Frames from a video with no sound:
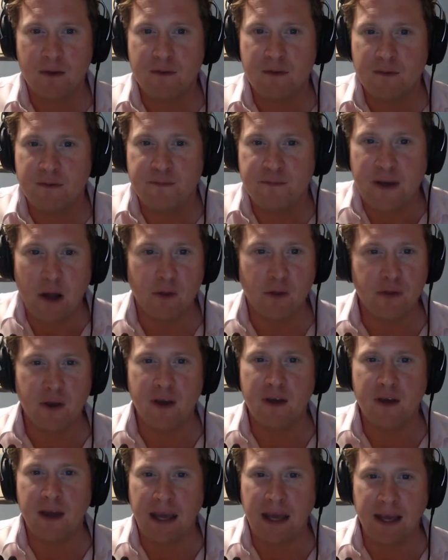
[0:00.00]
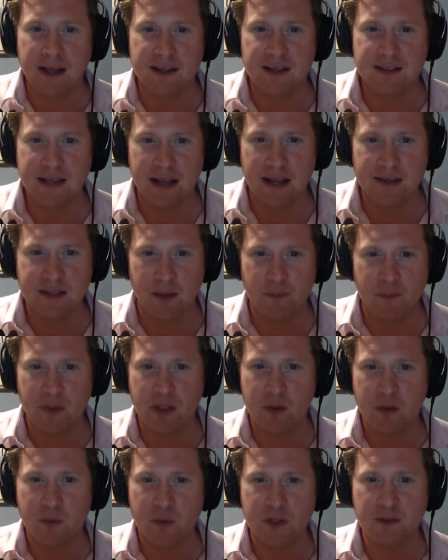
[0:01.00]
felt that he had said something
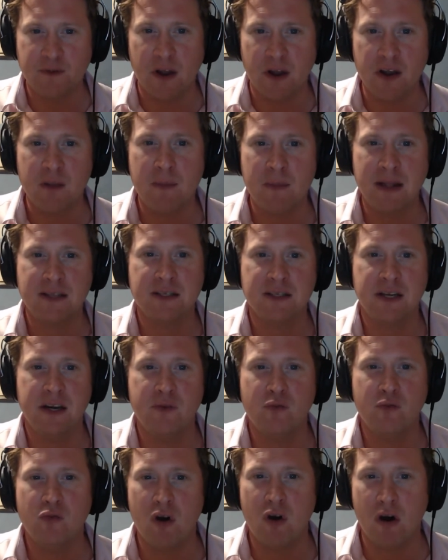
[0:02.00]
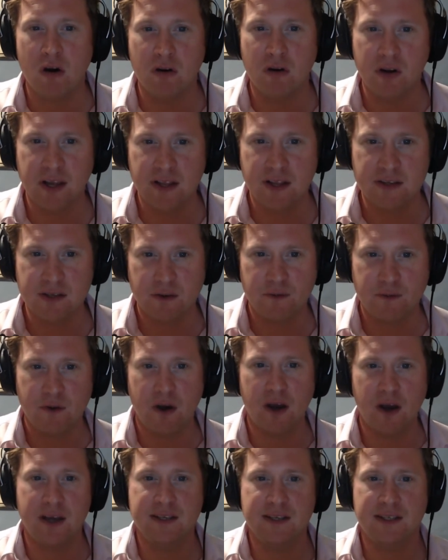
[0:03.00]
that was fundamentally wrong
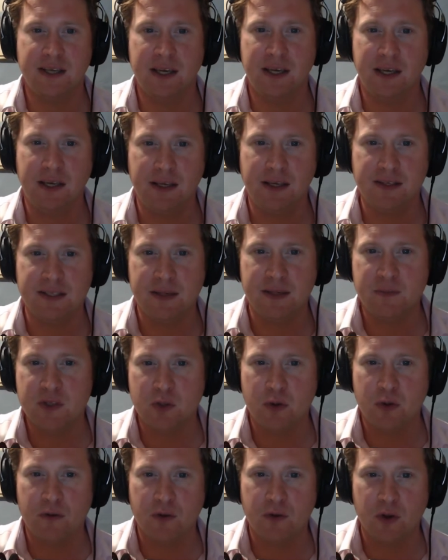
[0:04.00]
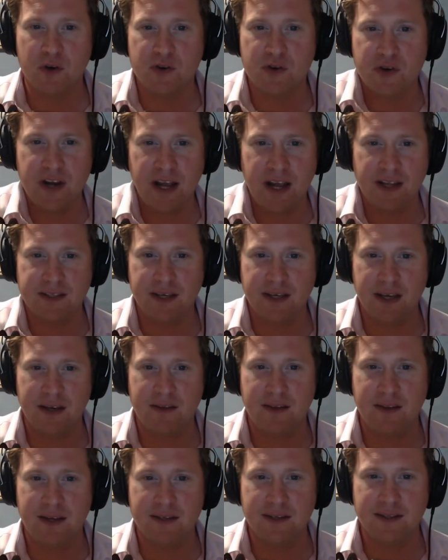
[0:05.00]
insofar as he seems to have contradicted
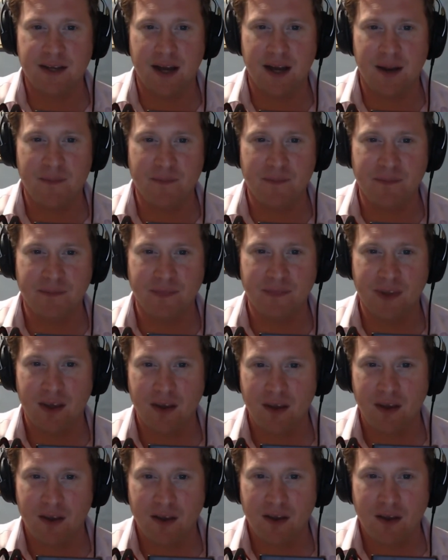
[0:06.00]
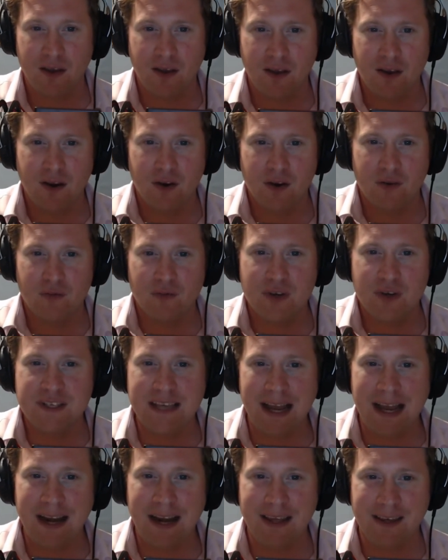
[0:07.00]
this,
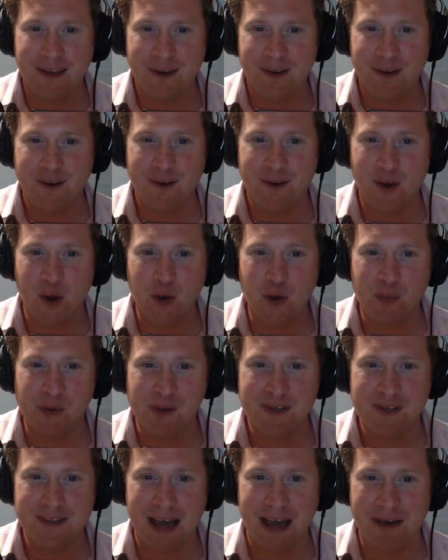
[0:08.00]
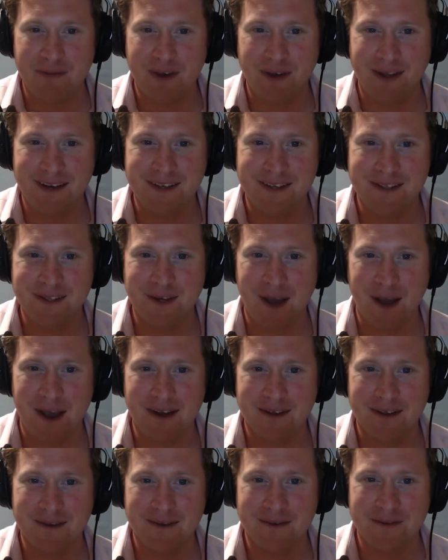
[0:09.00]
Russellian, noble, savage
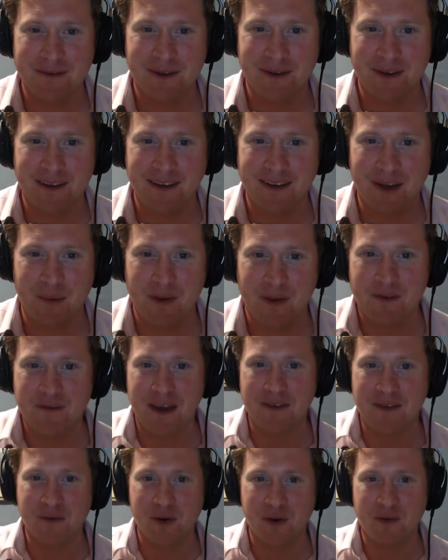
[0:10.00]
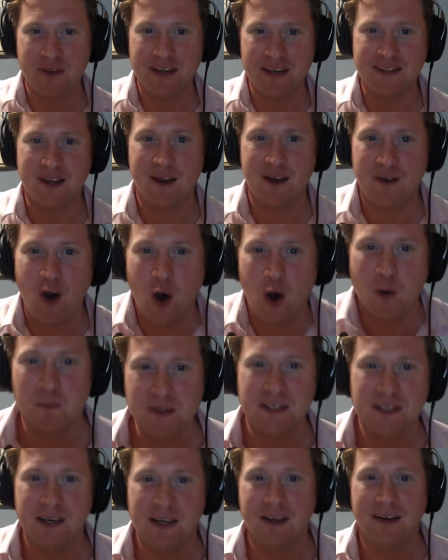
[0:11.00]
kind of, and, in favor of this kind of
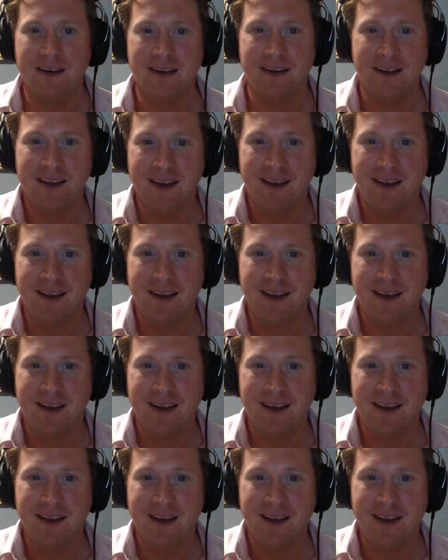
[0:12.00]
Hobbesian,